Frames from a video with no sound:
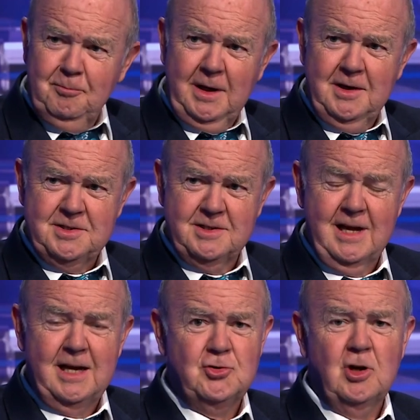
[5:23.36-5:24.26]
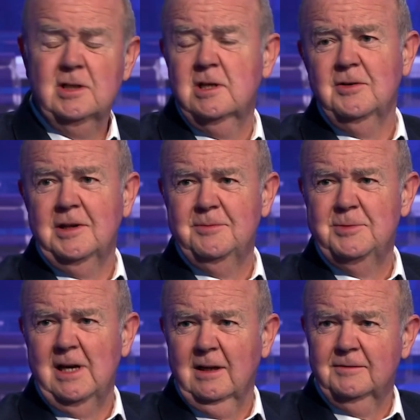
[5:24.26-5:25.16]
Because they're trying to do it
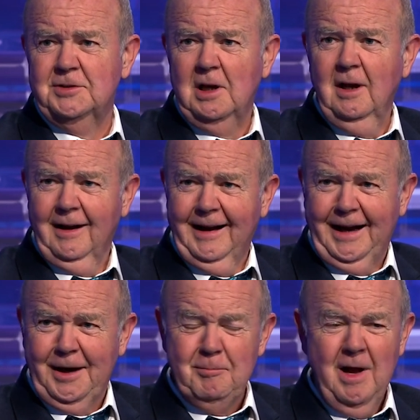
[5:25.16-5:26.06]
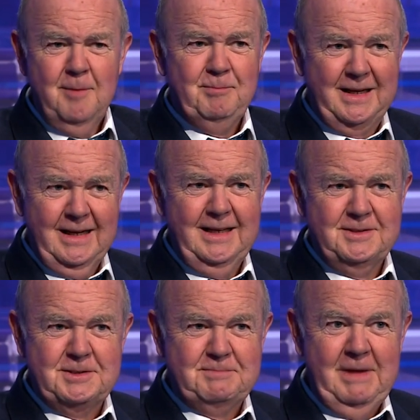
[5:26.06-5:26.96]
themselves. But
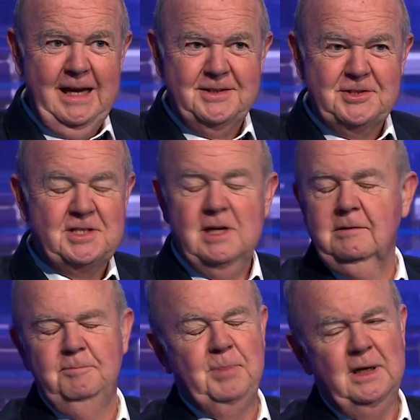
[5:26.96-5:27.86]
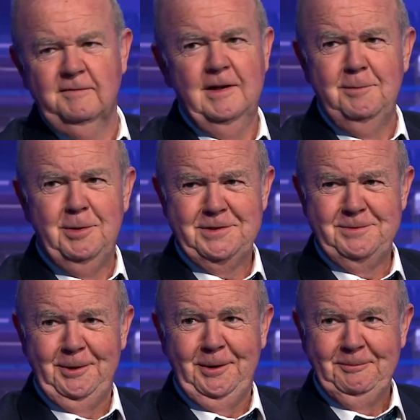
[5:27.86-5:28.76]
it's still perfectly
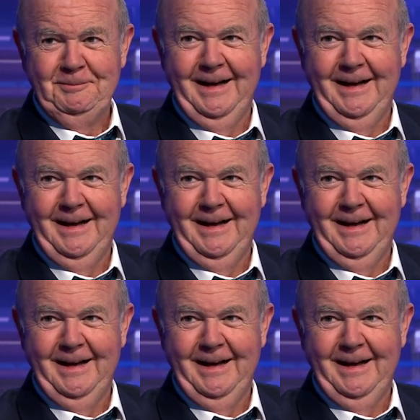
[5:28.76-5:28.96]
possible.